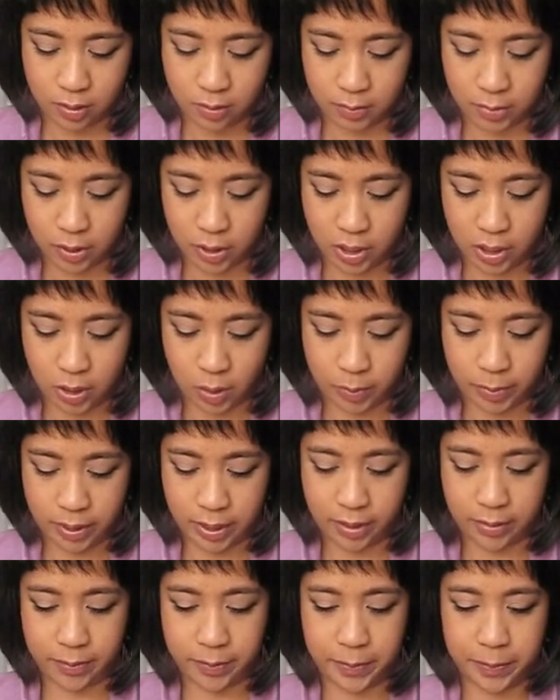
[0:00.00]
Let me try to open
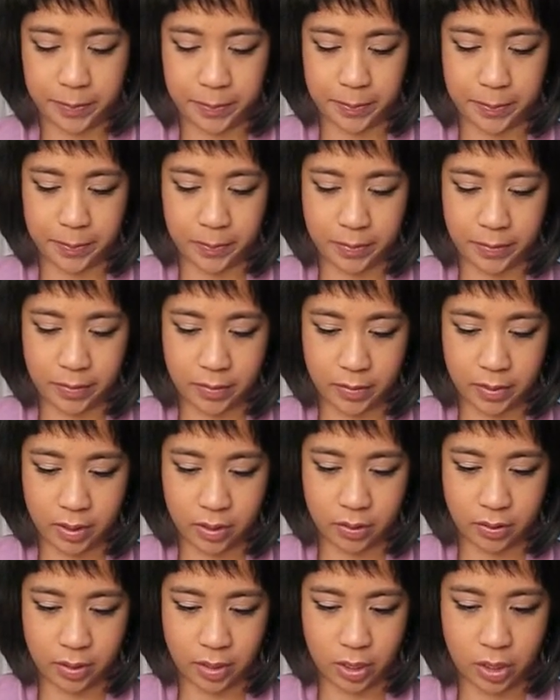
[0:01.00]
it
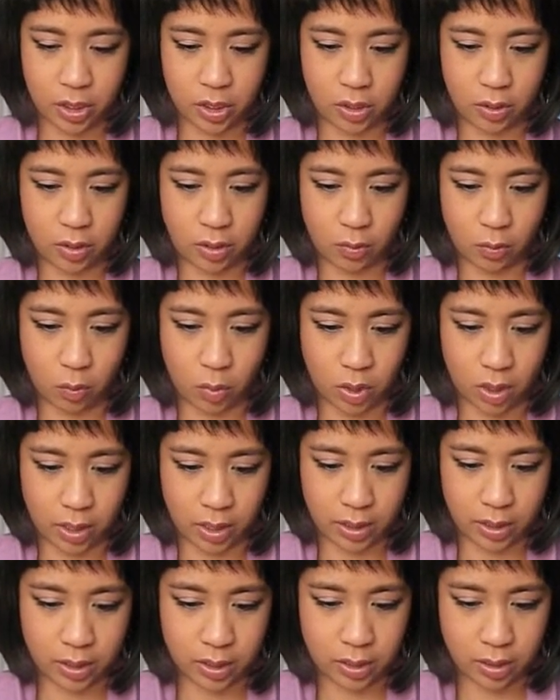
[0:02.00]
so I can show you the
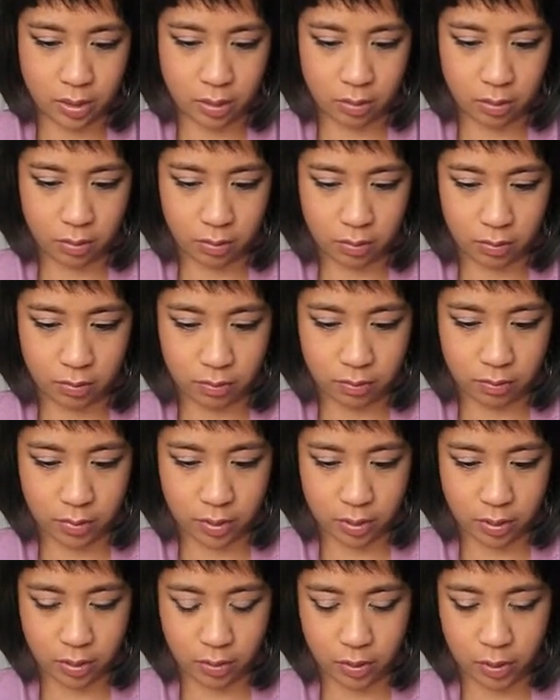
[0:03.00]
wand. Oh,
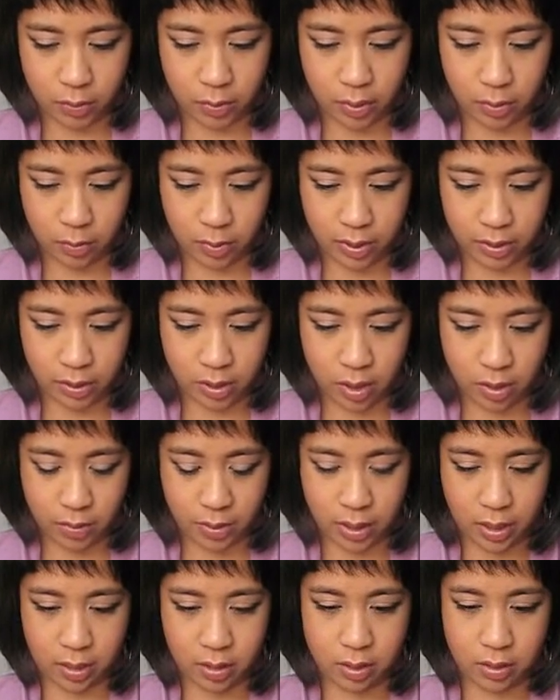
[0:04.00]
I don't know which way the wand's
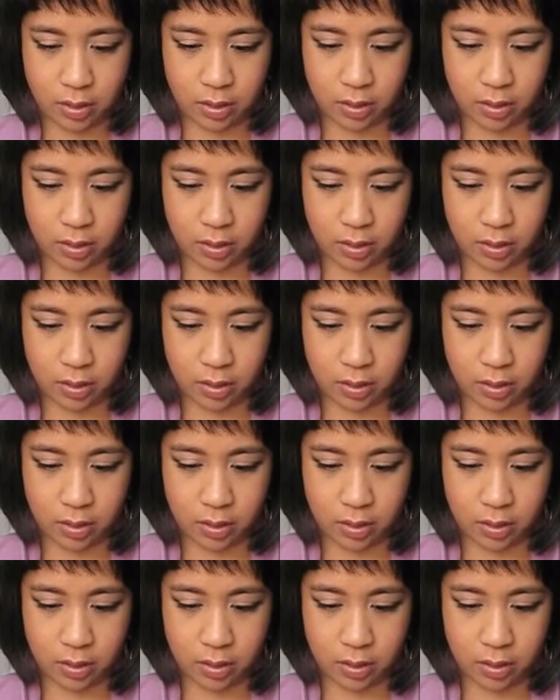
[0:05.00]
going.